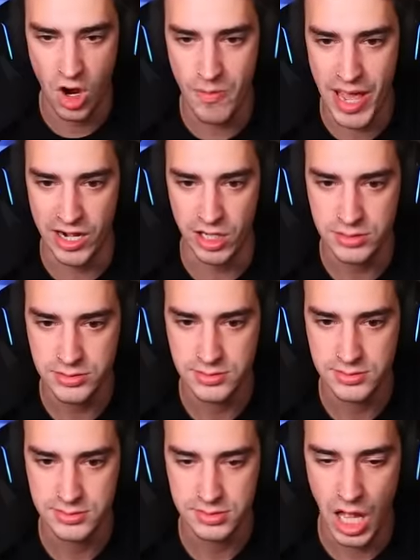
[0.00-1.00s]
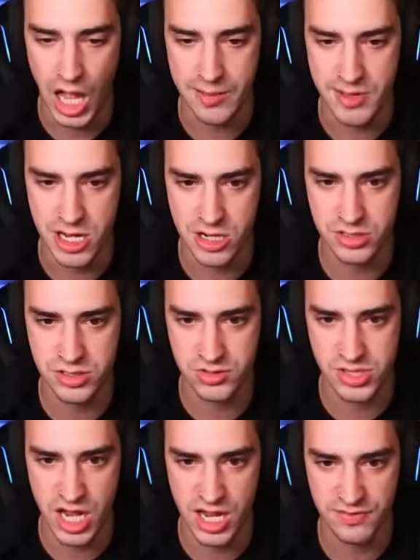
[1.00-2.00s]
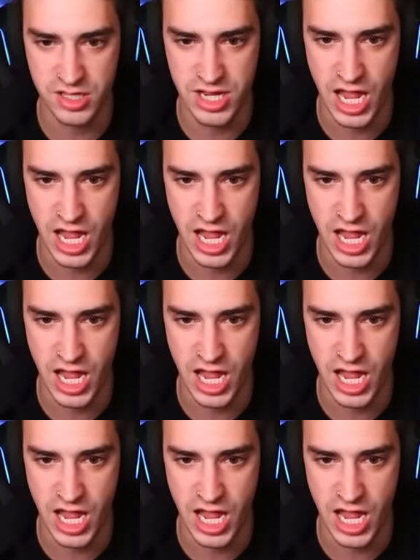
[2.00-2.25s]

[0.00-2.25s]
No matter, I am here to save the